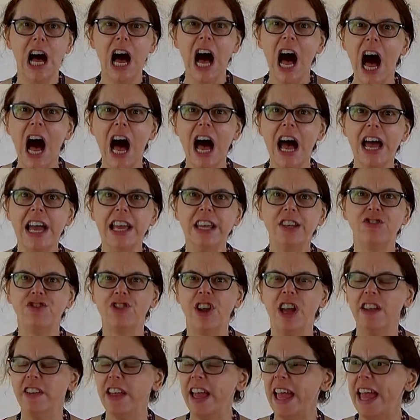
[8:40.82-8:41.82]
I
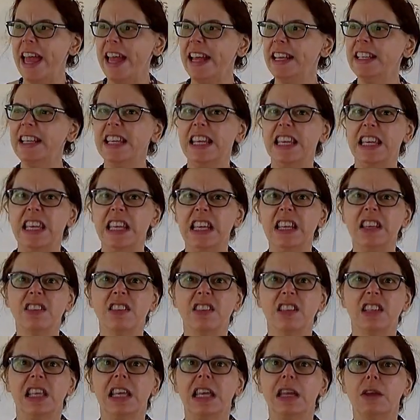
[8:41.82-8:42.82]
shall end
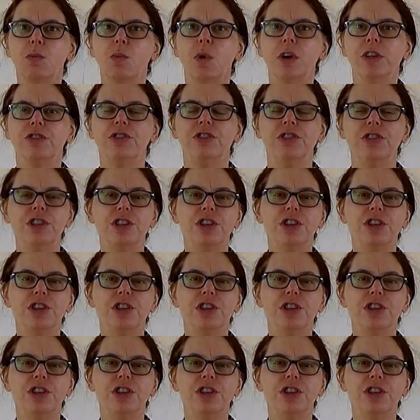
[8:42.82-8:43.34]
easily what